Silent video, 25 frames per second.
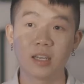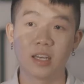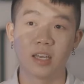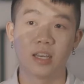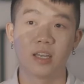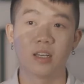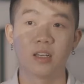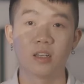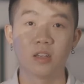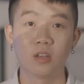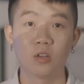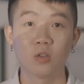
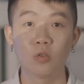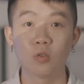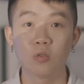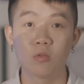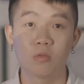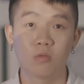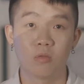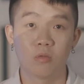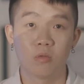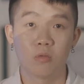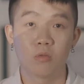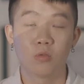and
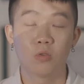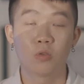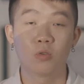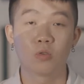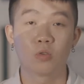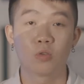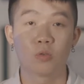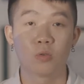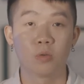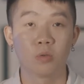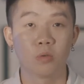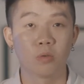who
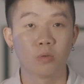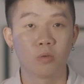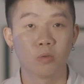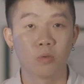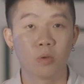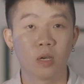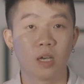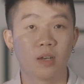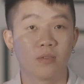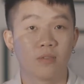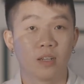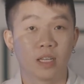knows, you
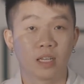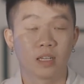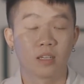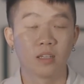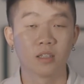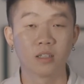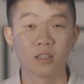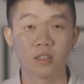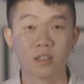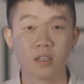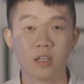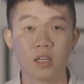will have like
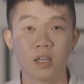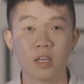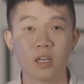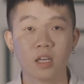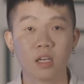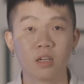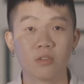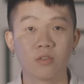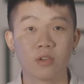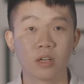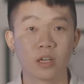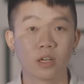a
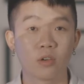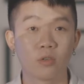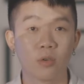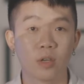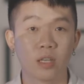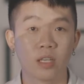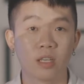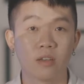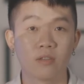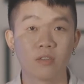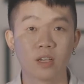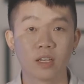very
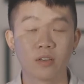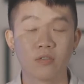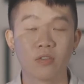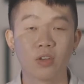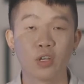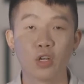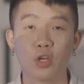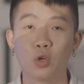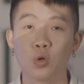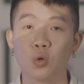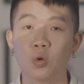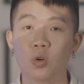creative like
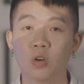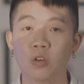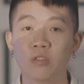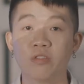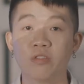video or